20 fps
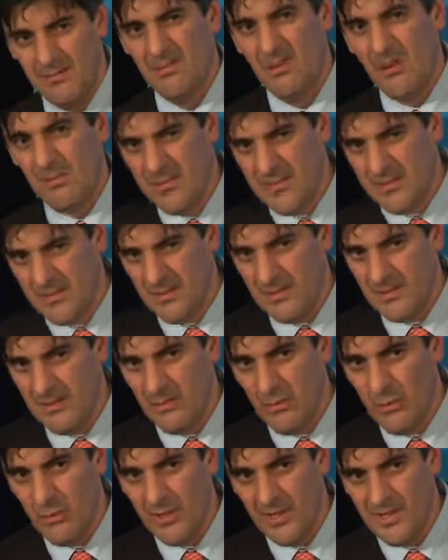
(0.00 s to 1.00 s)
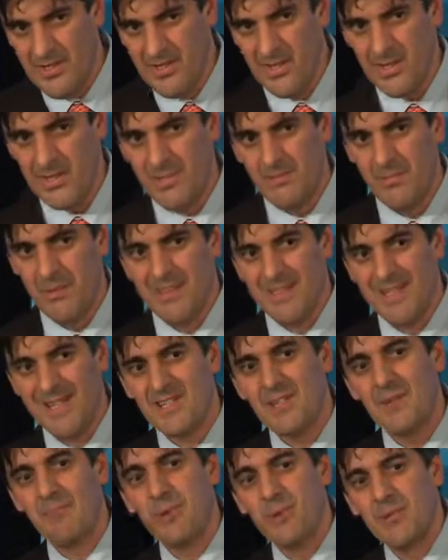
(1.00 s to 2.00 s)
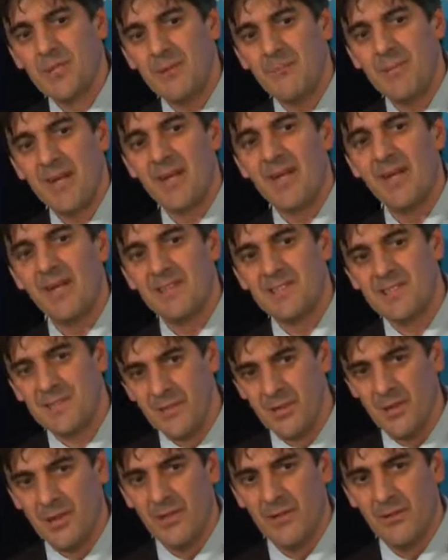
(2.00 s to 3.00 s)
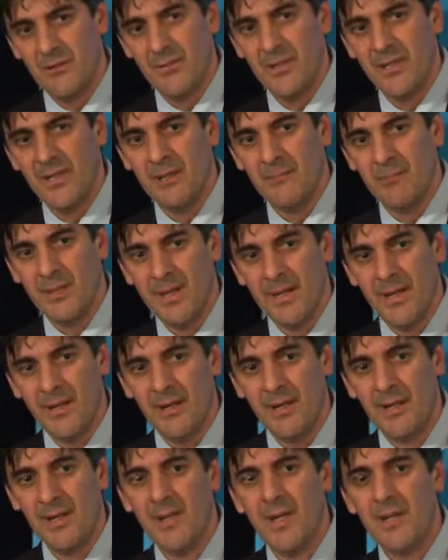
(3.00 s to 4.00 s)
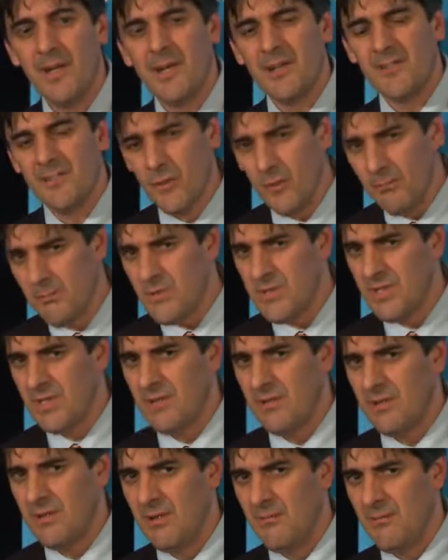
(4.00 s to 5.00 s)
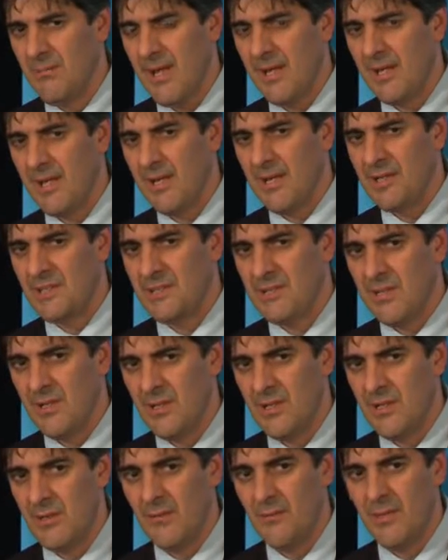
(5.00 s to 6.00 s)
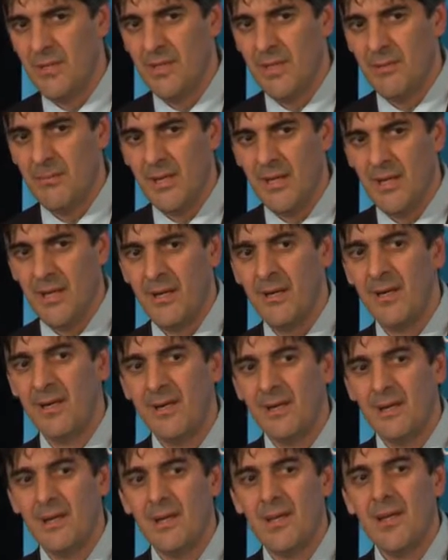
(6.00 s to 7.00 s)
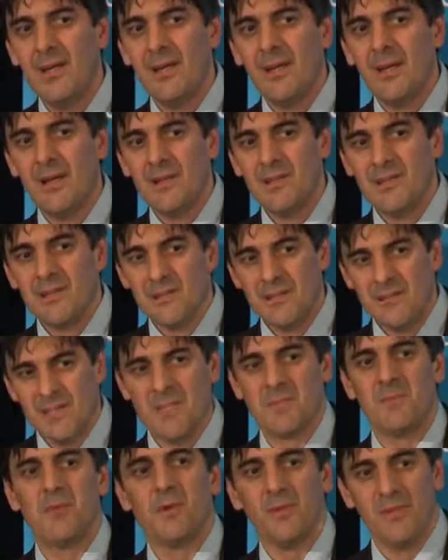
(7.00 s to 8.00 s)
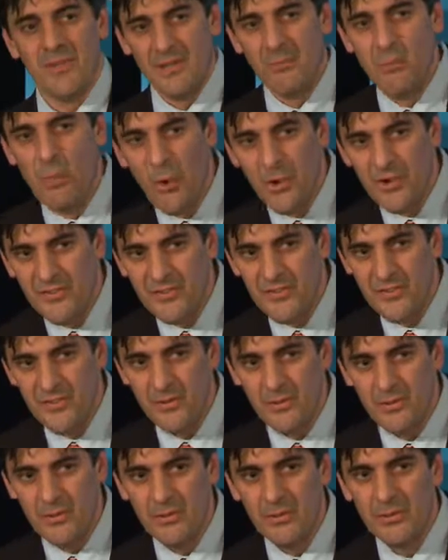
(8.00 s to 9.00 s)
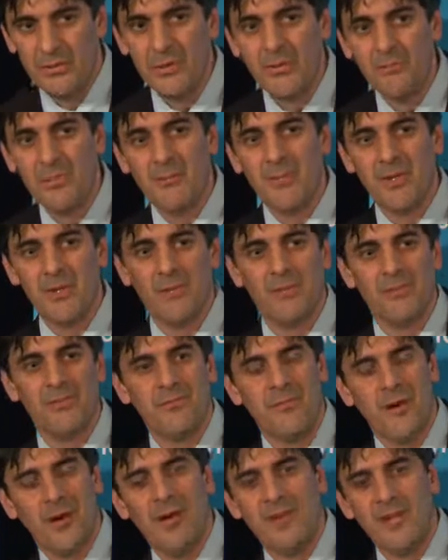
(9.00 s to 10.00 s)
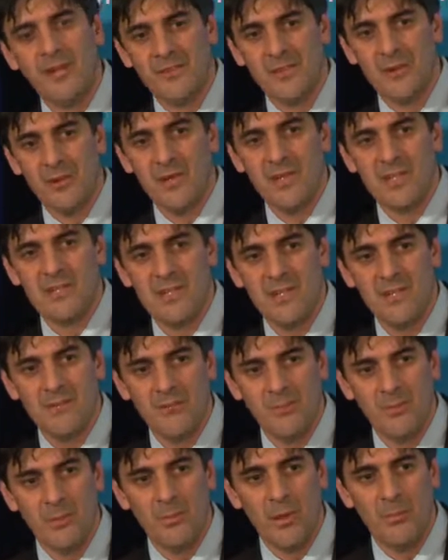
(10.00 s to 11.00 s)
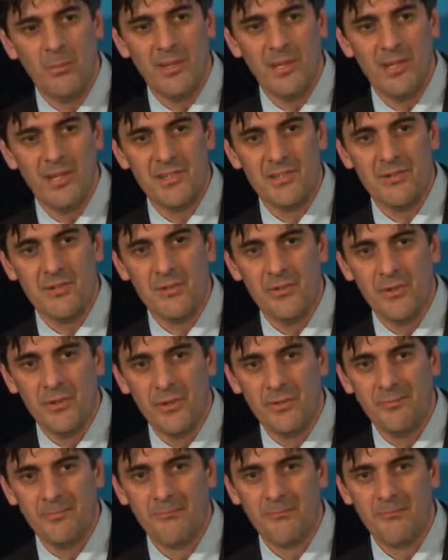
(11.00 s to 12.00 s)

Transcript: obviously, an organisation, but it's actually pushing back against the idea of media power. It's not pushing back against the idea of media power just because it wants to, but because finally it's got consent from the population to do it.